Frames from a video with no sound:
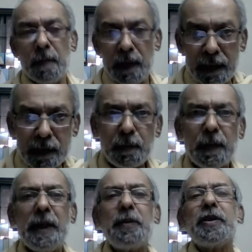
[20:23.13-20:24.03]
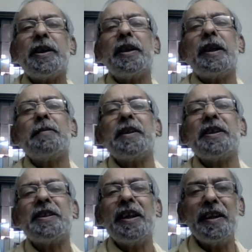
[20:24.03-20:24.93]
Let us pray to Sri
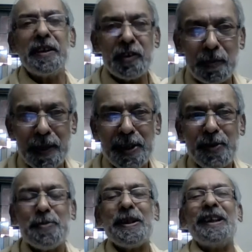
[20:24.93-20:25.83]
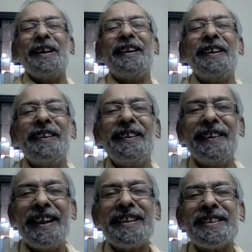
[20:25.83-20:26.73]
Ramakrishna, let us pray to Ma,
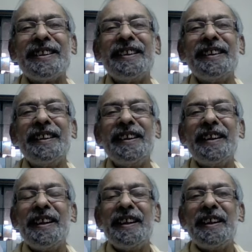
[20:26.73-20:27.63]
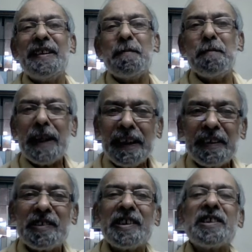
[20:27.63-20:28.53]
that make
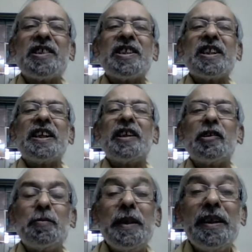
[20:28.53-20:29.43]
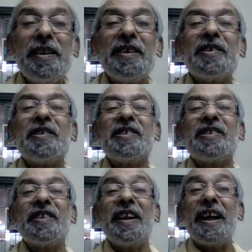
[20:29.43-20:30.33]
such an
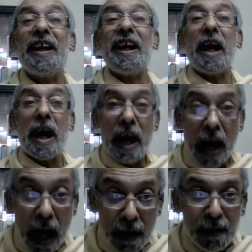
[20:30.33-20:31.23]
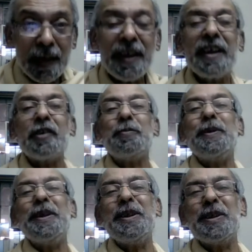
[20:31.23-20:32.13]
experience our
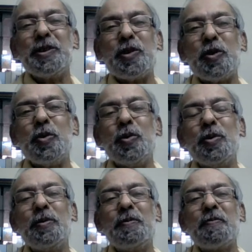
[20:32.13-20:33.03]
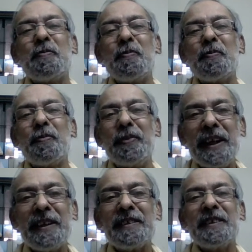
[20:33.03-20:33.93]
experience too, that